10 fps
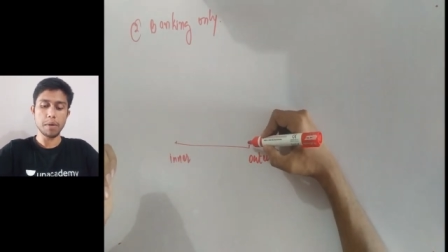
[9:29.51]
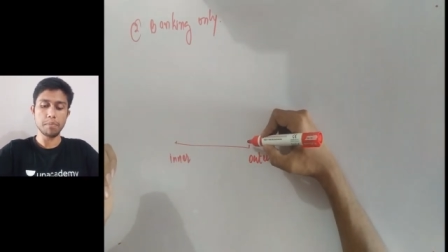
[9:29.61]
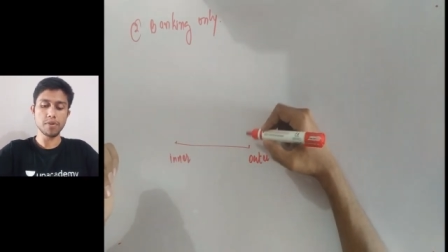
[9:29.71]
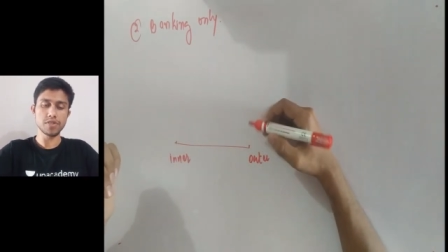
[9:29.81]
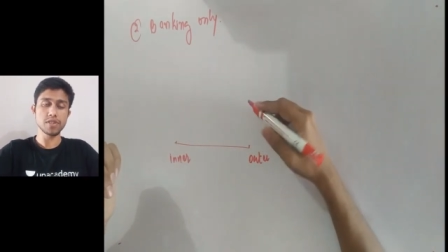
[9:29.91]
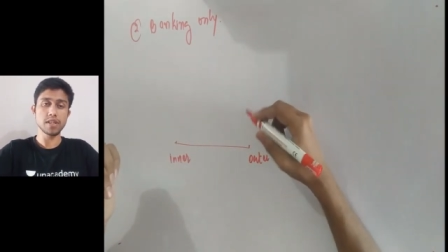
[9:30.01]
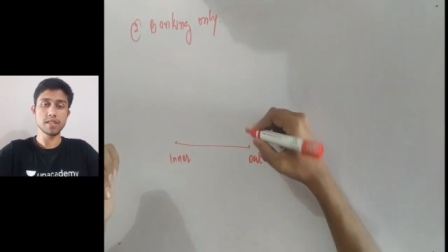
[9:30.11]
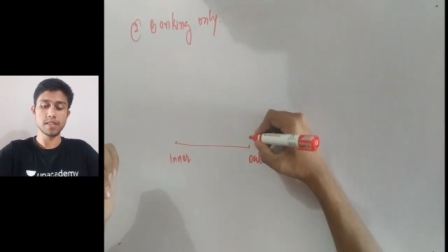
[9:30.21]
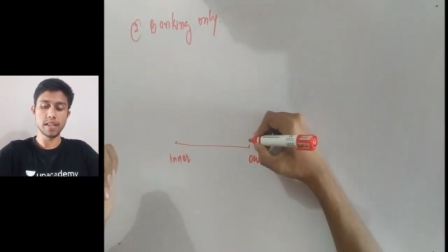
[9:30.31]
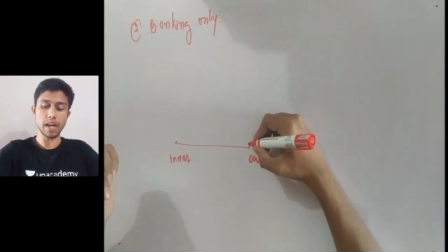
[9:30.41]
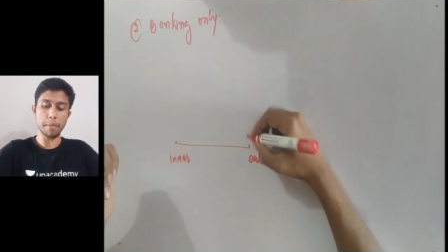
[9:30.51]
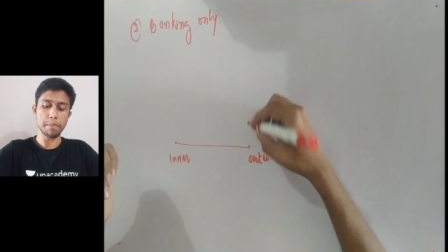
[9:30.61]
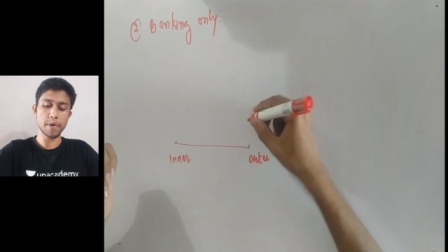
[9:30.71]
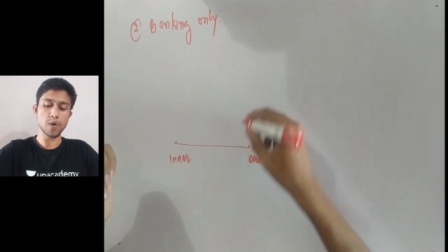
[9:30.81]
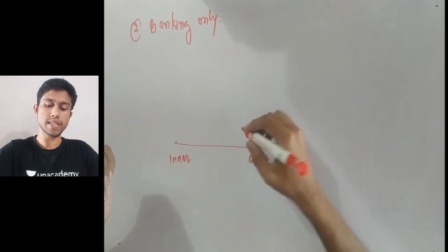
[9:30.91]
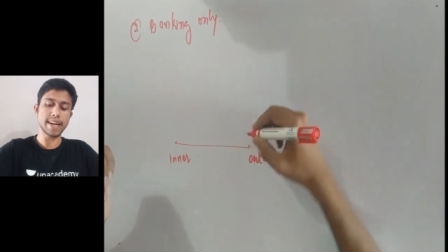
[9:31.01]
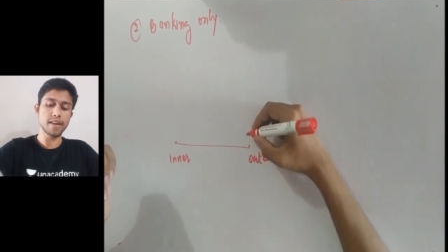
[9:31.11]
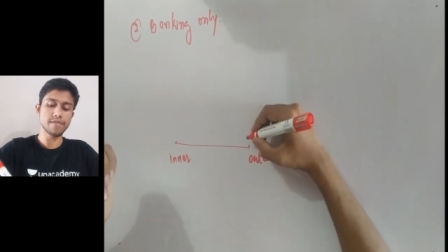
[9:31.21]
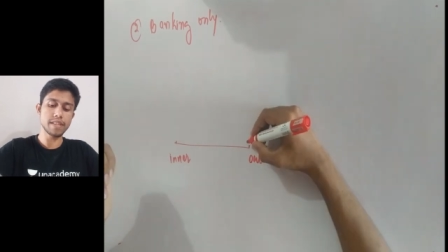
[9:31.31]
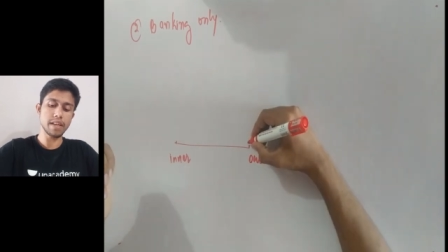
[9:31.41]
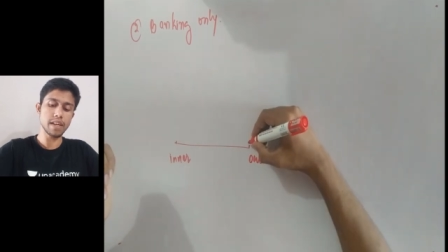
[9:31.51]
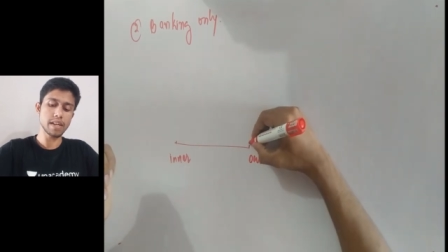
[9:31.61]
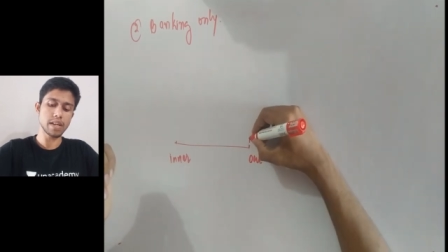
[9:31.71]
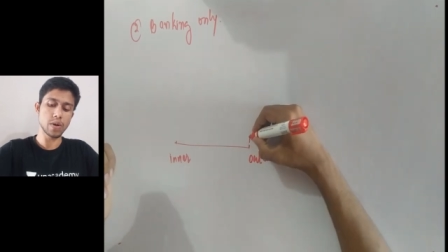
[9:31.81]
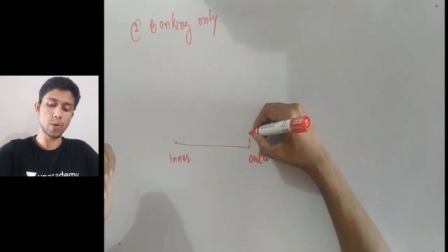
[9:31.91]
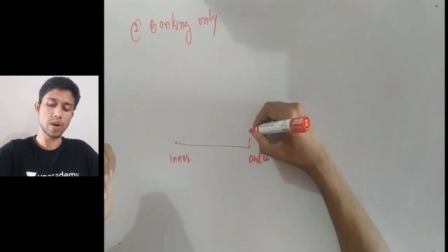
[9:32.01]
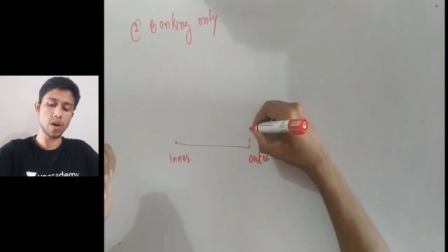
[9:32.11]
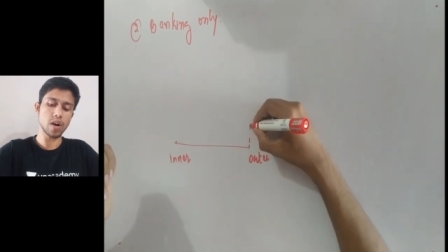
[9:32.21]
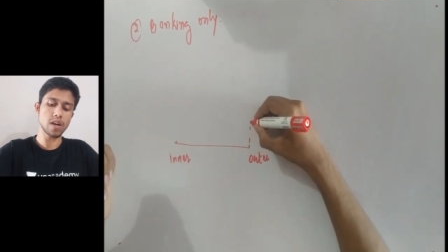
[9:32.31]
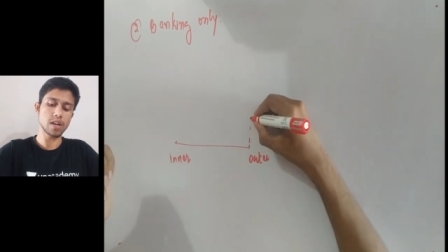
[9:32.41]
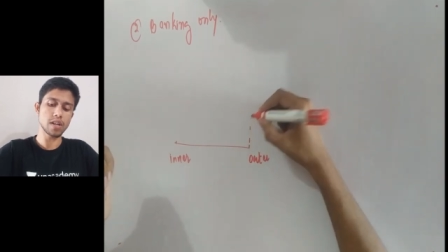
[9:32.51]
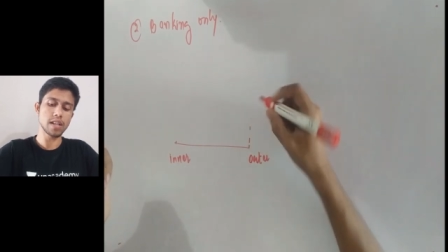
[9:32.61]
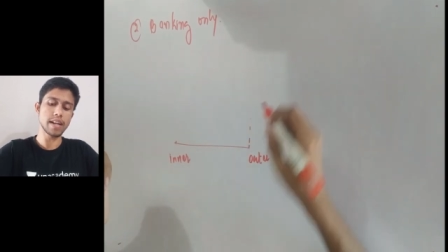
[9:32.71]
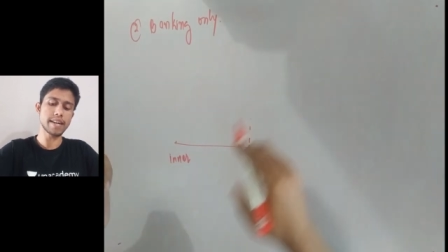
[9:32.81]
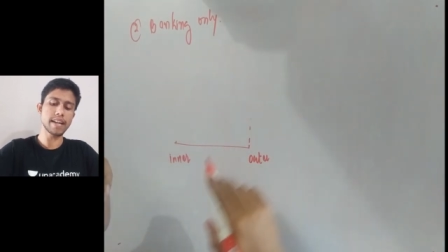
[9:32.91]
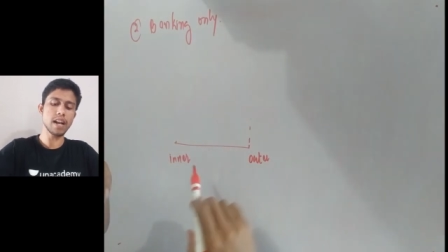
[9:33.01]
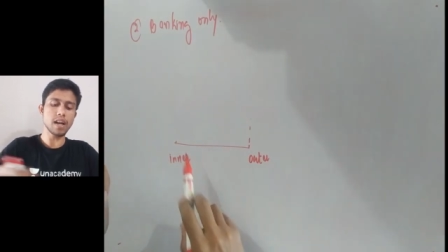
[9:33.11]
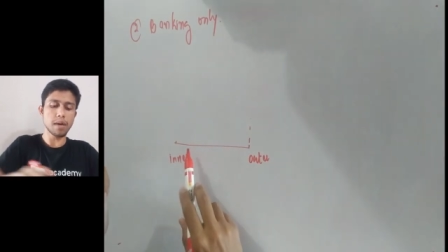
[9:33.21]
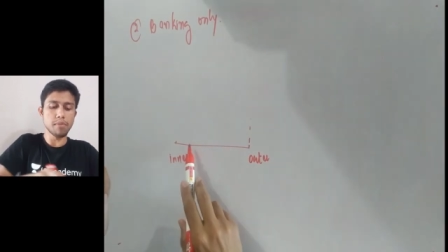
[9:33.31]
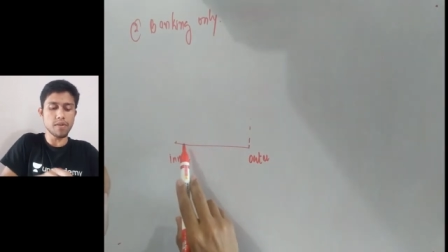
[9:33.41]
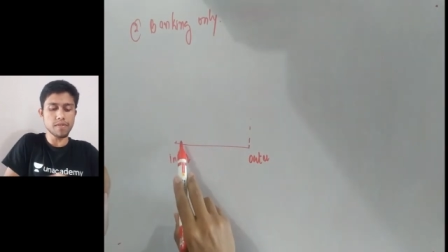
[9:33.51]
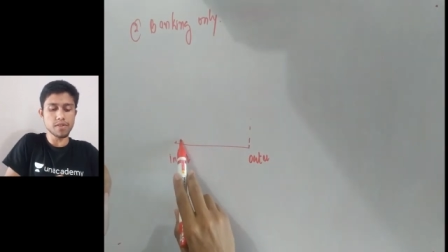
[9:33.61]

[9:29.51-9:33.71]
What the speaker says: push the outer side of the road little above,